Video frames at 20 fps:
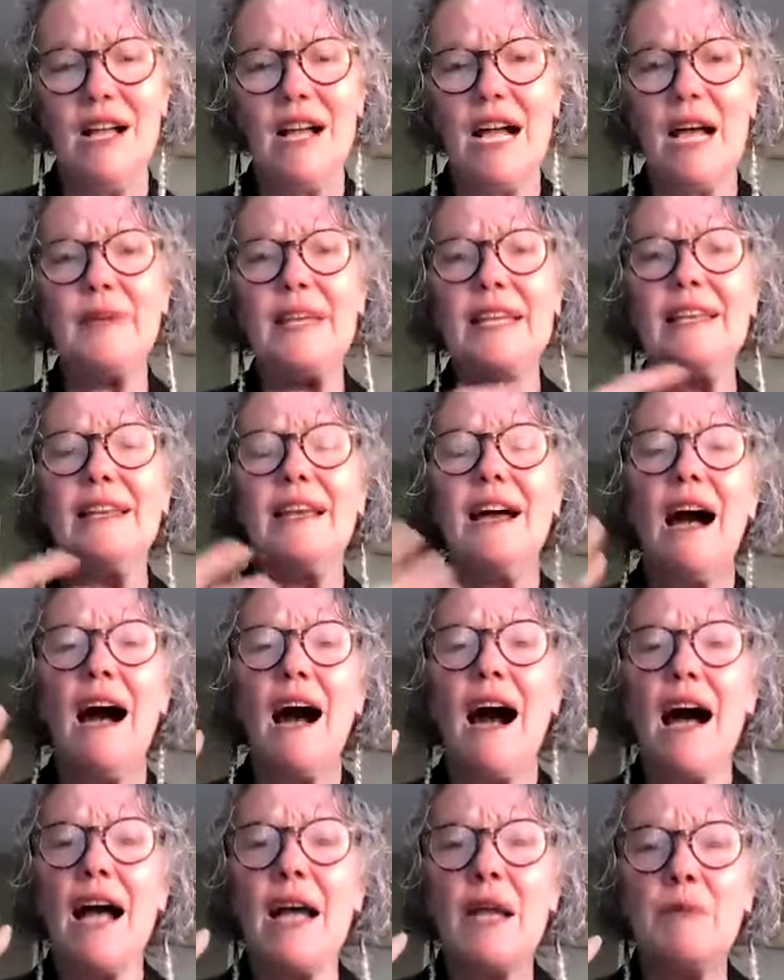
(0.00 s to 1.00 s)
I mean,
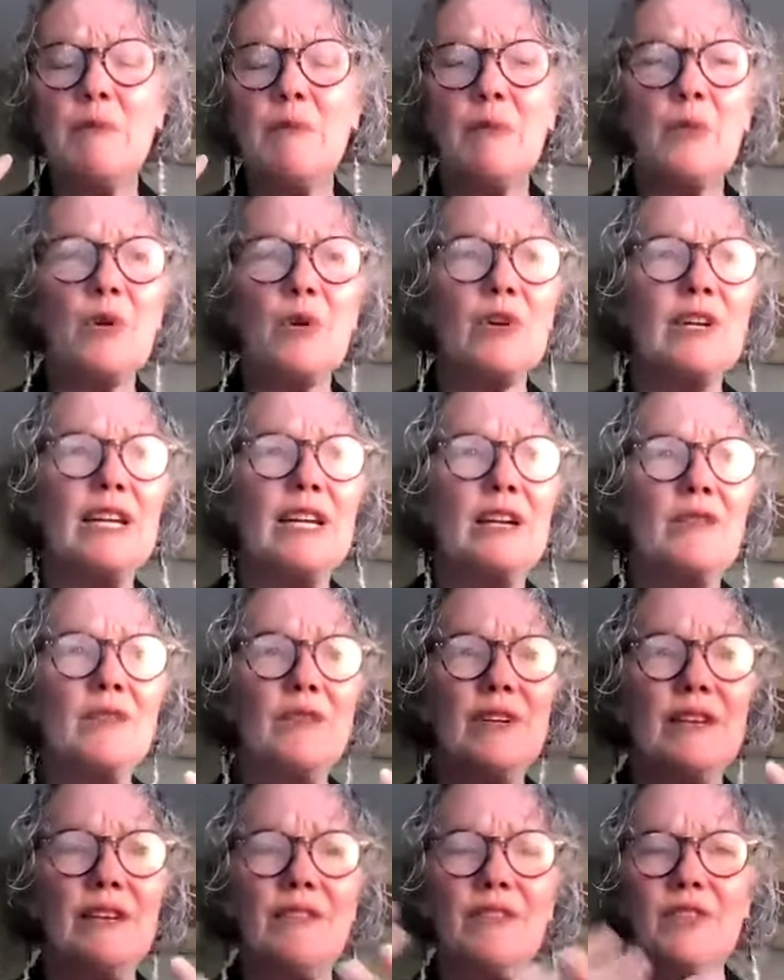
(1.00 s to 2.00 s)
I'm working
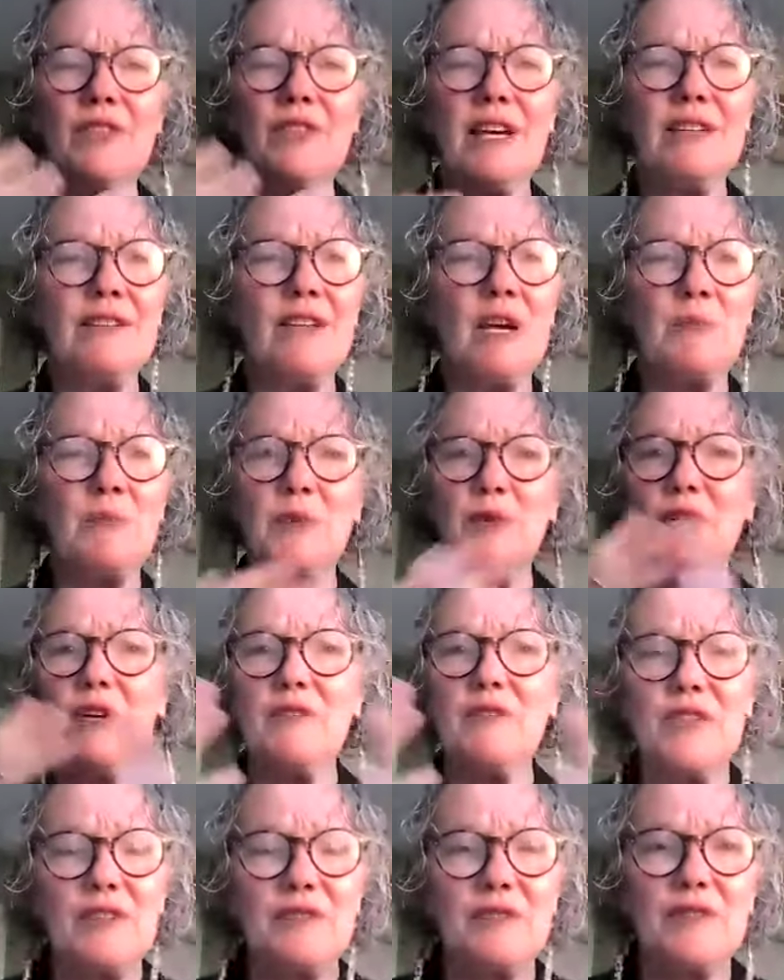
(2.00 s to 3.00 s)
with a number
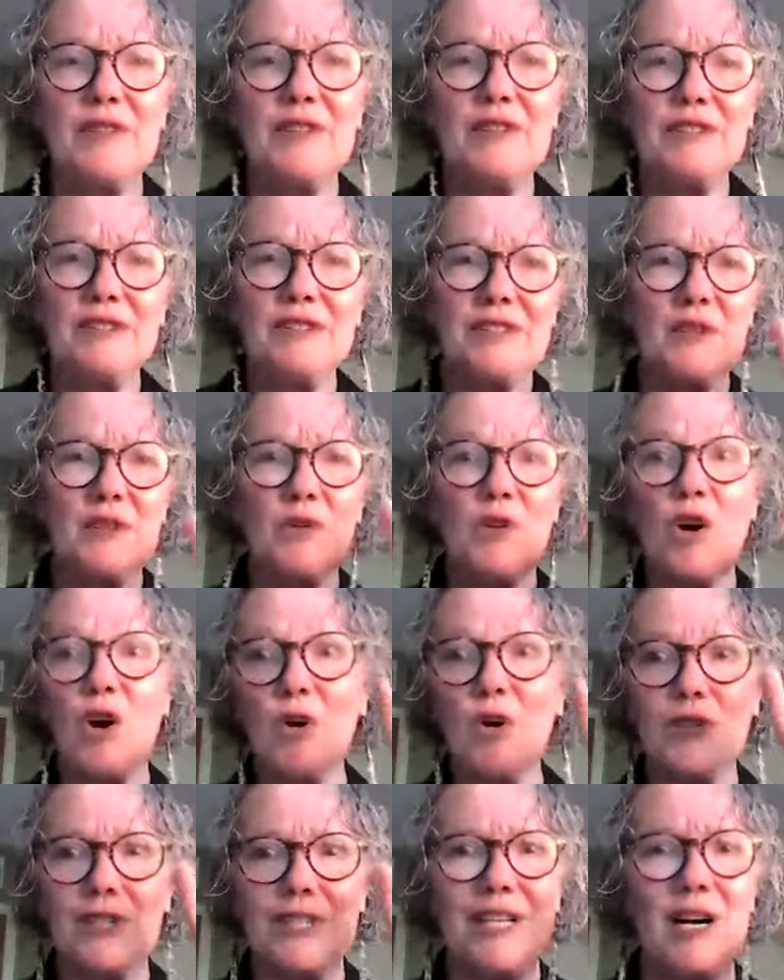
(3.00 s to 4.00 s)
of different so
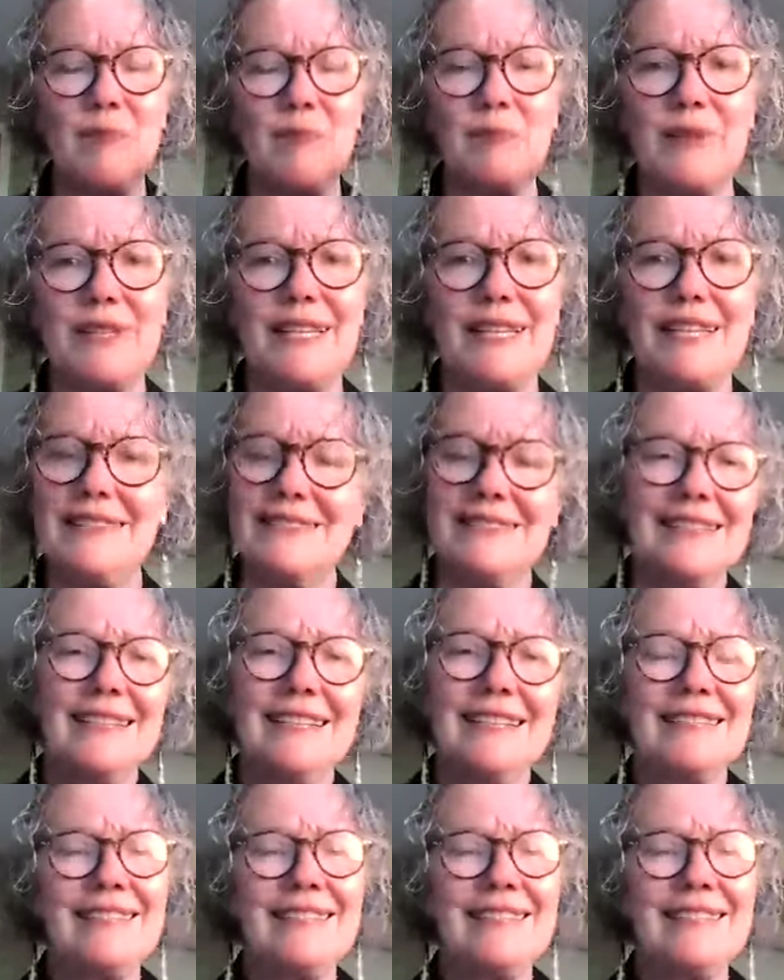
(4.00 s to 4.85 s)
called companies.